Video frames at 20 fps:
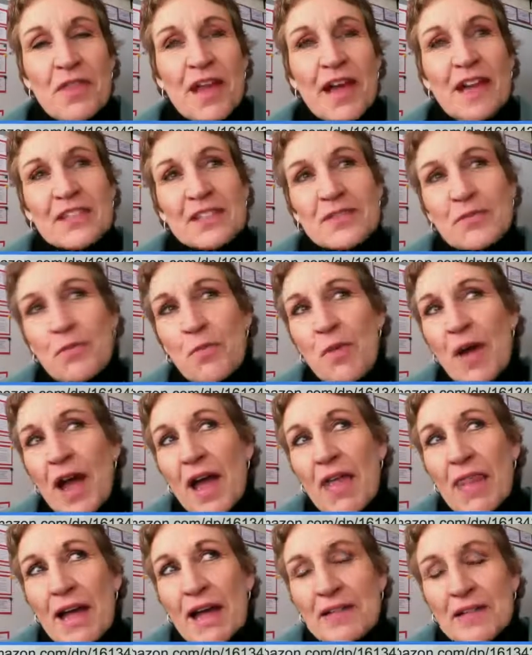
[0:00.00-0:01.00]
That's why
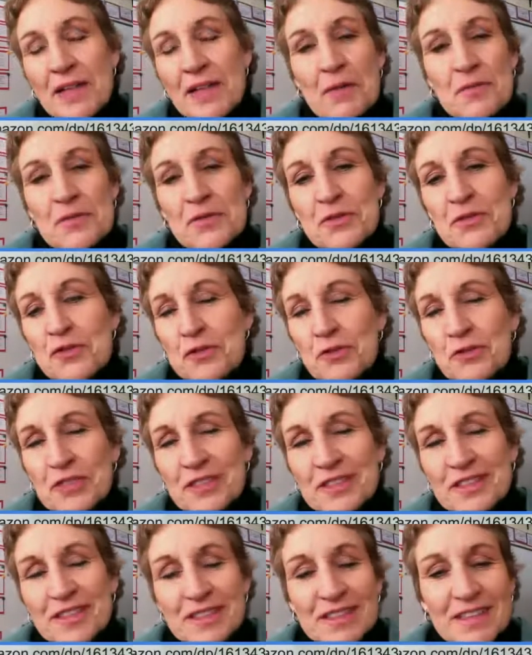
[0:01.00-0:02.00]
that date was
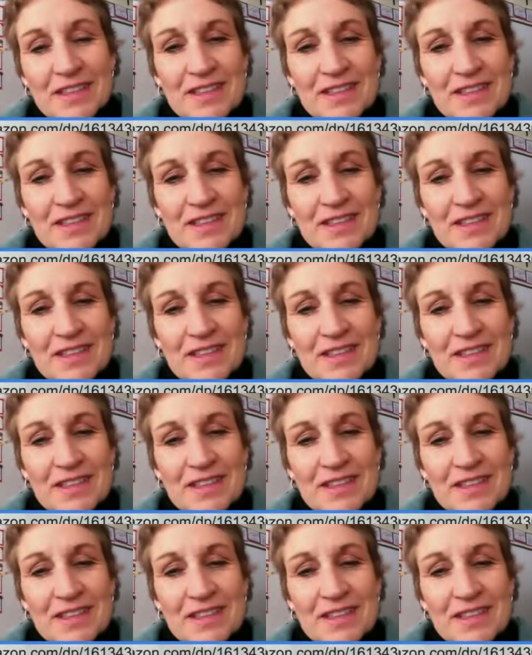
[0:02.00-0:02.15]
chosen.